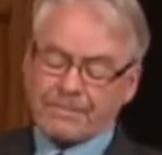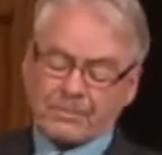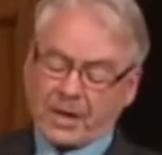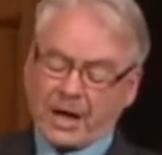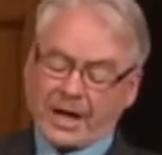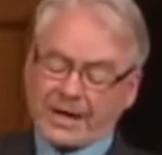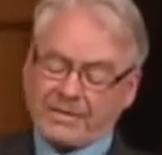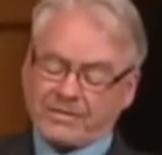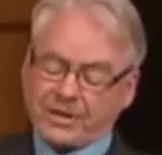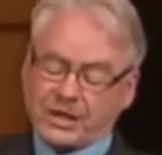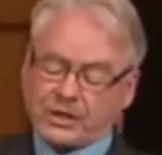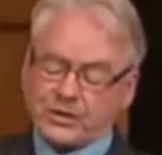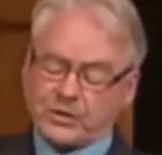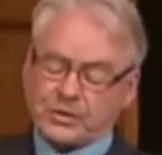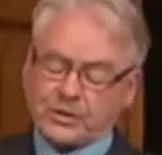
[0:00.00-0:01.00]
I even
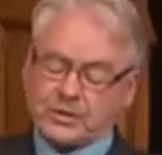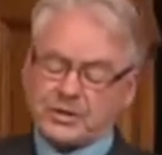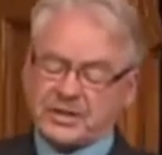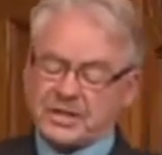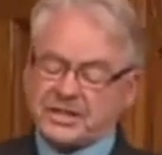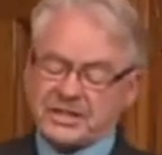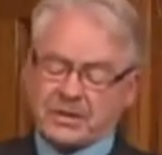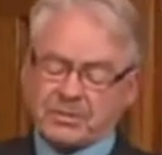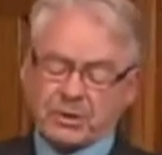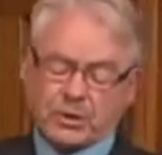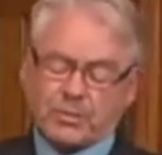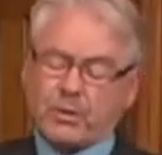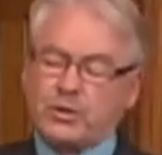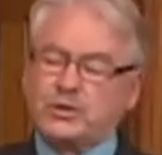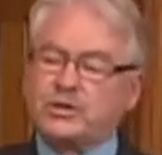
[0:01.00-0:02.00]
introduced a similar
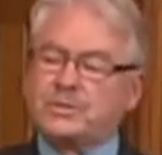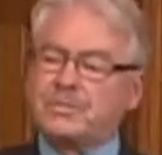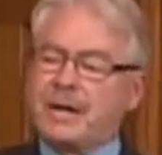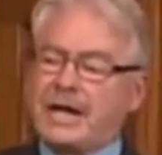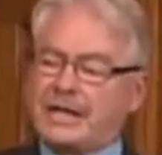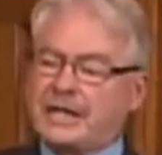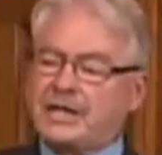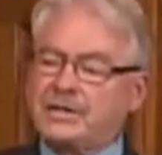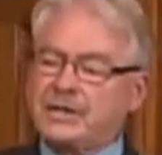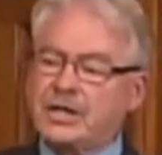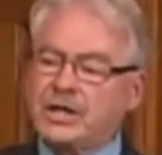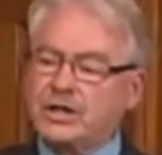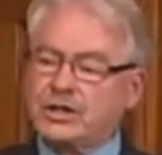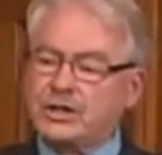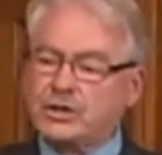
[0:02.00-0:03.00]
motion back in
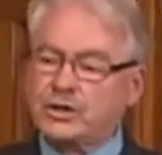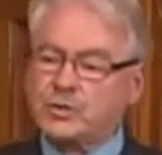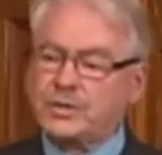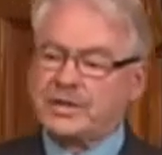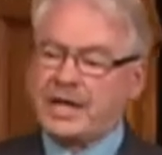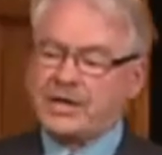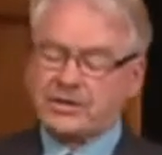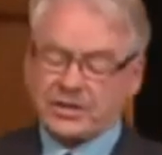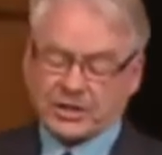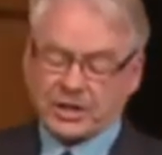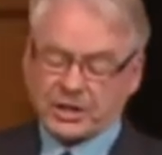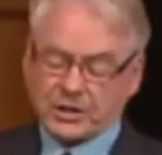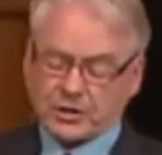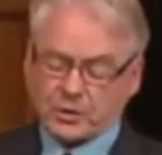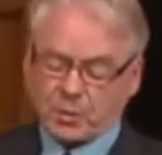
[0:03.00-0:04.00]

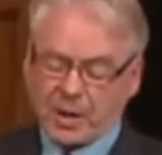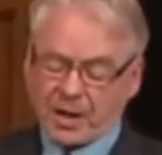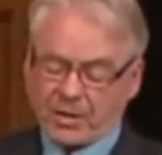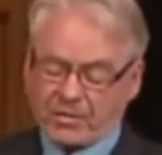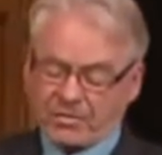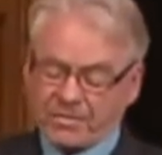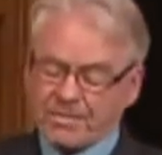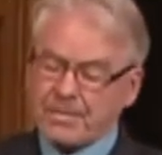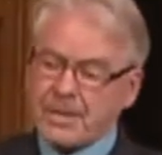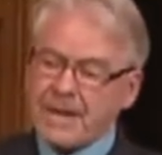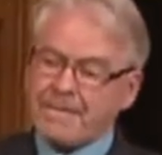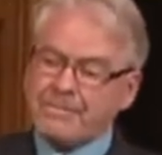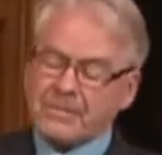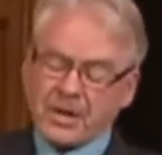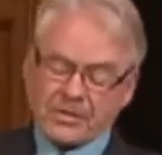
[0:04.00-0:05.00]
2012.
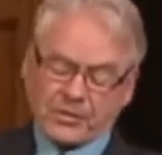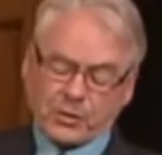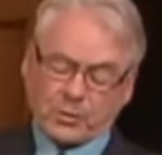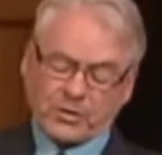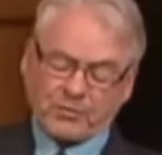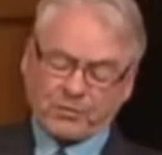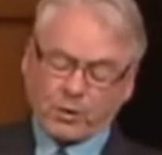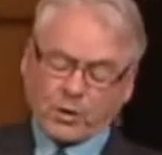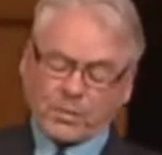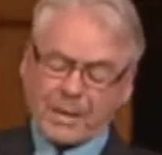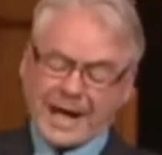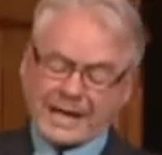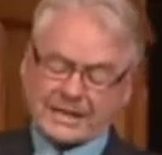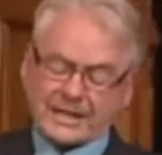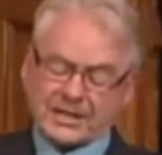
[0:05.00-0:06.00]
The Reform
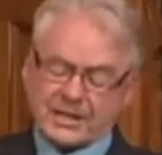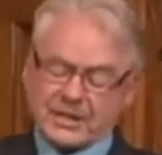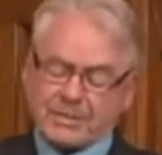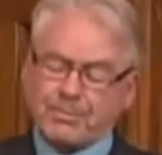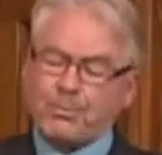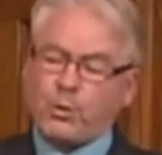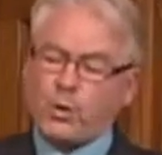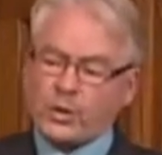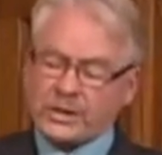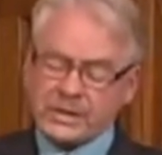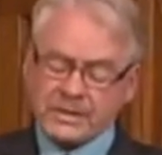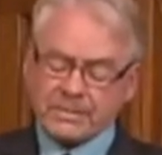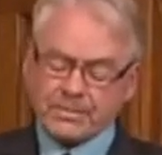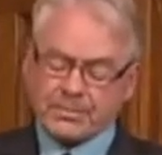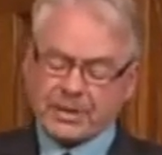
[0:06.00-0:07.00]
Act is
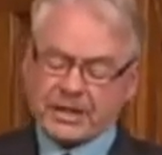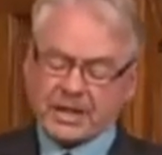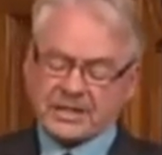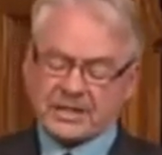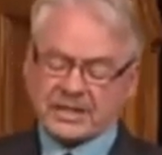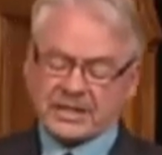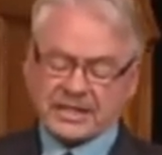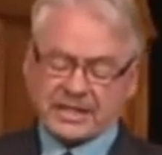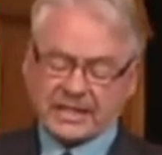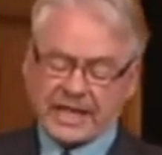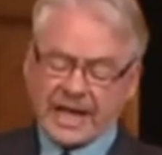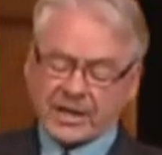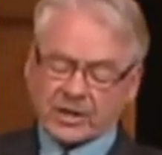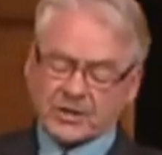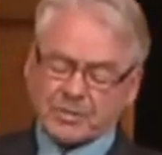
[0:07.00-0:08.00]
important because it
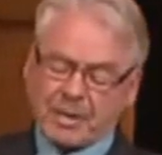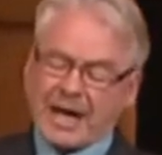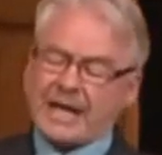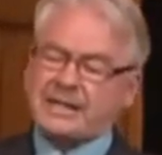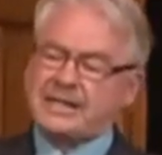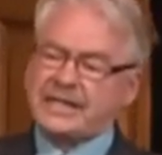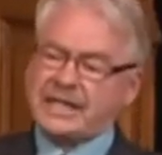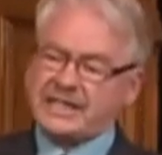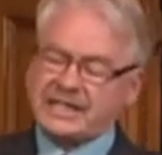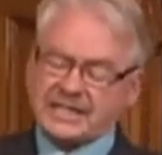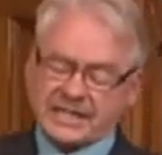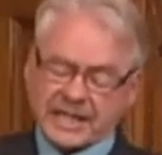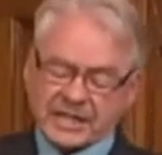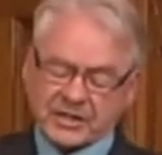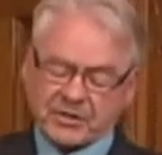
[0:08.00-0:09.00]
scales back the
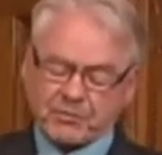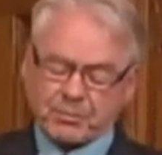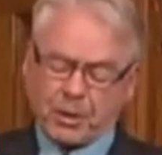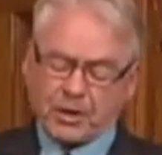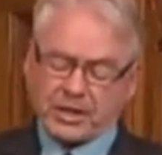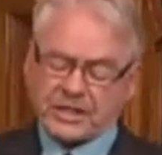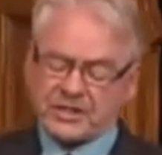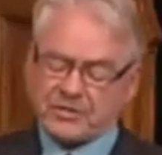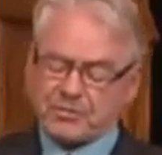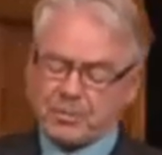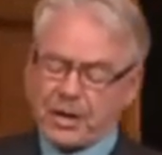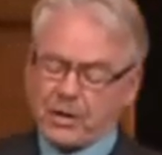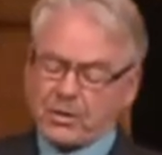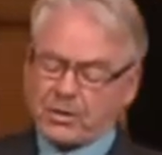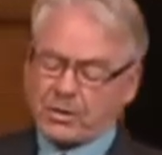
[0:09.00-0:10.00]
excessive powers
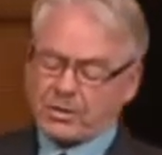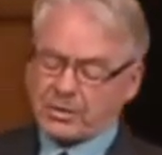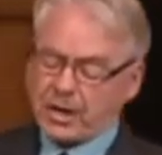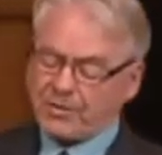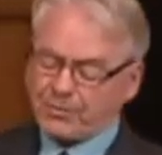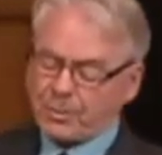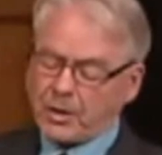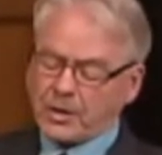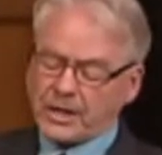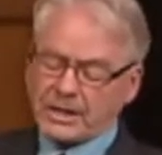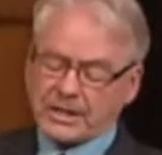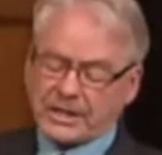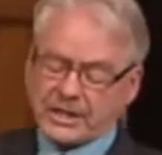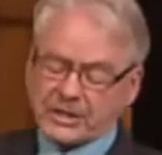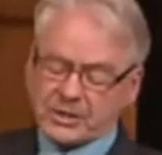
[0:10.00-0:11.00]
of party
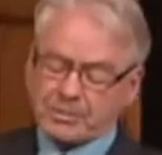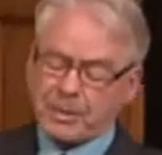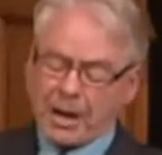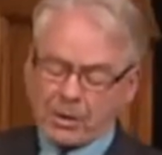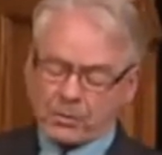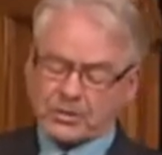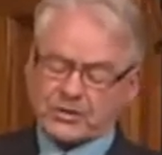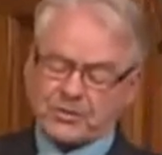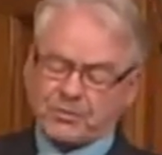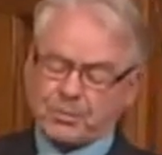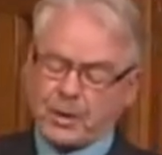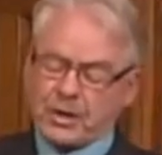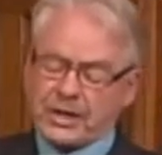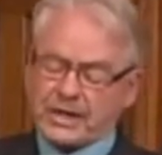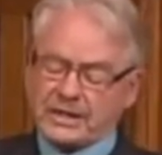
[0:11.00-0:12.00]

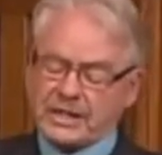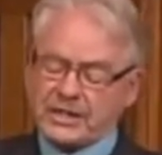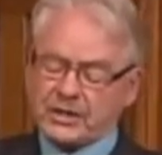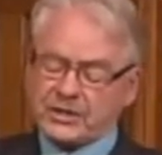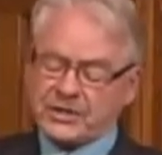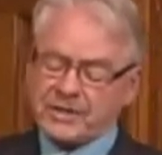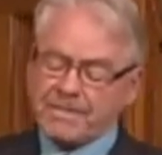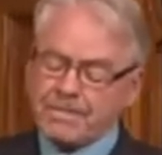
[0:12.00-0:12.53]
leaders